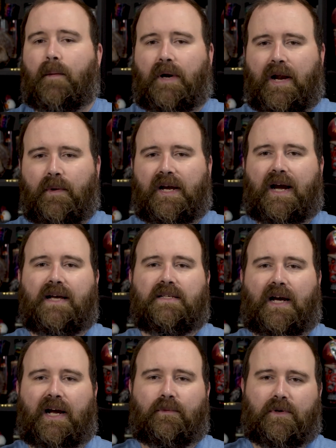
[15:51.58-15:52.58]
But anyway, guys,
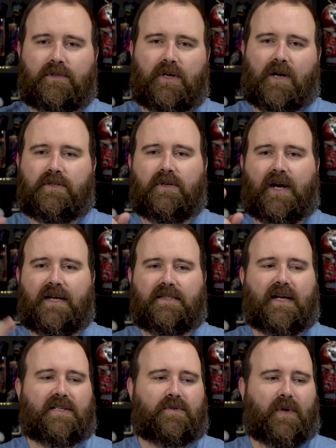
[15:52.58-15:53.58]
I will talk to you guys
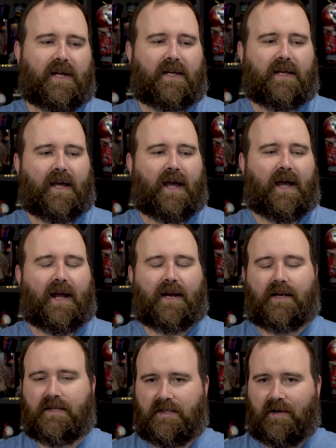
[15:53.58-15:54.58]
next week.
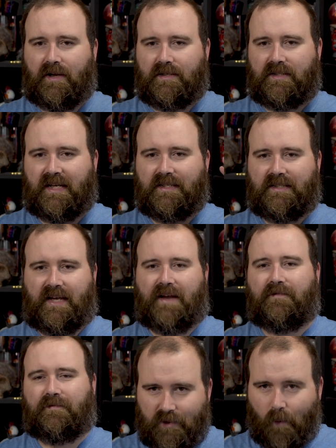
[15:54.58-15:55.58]
Continue to stay
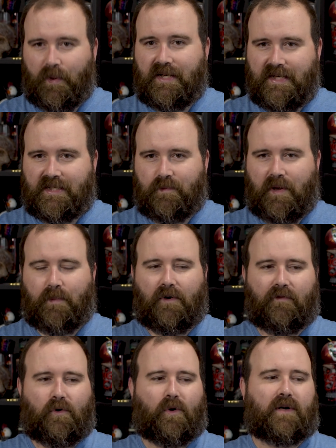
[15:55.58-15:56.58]
safe. Don't be a dick to people,
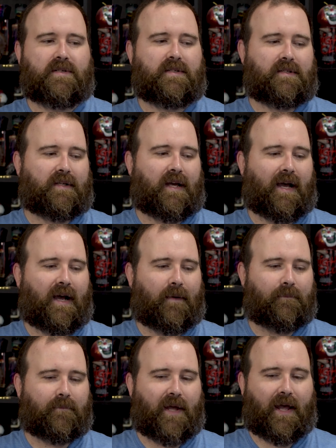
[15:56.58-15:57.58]
of course.
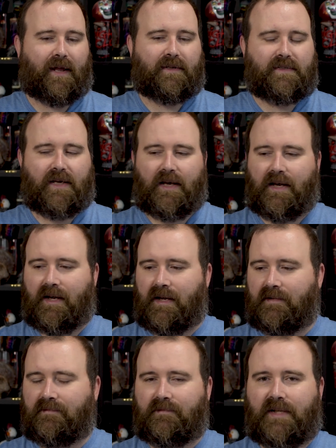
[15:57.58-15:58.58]
And
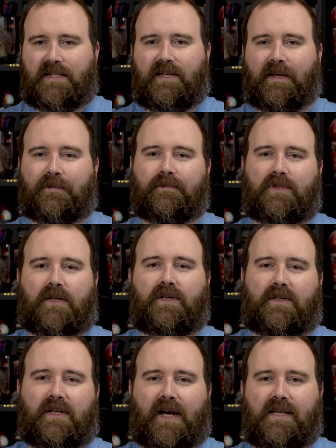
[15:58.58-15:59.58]
that's it. So I'll
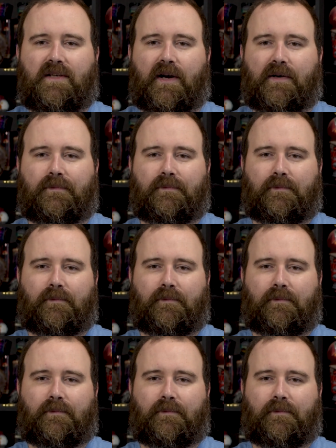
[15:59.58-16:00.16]
talk to you guys later.